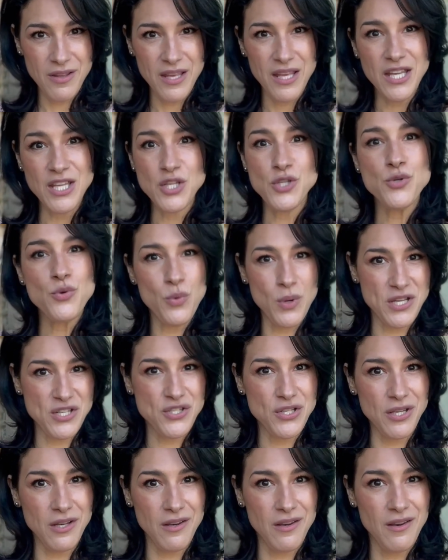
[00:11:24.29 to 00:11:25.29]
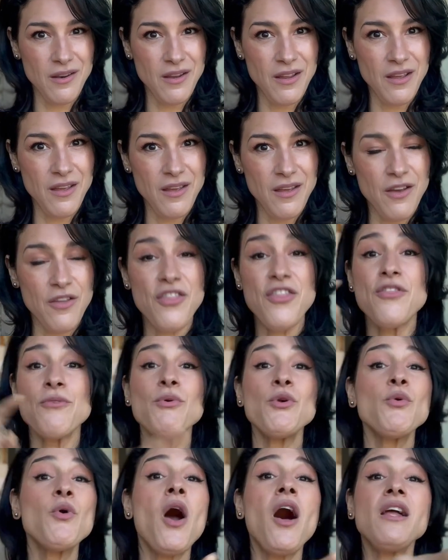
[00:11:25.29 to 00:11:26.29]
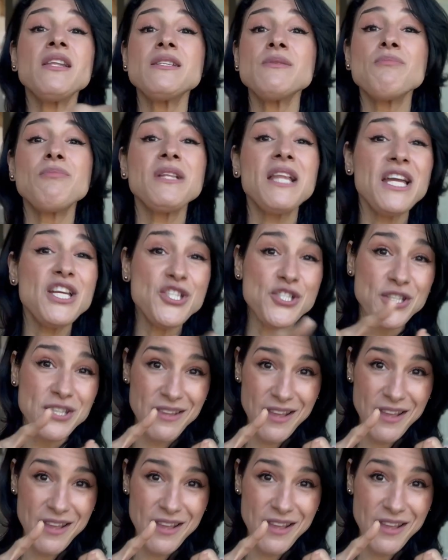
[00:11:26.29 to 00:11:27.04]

intuition through contemplation.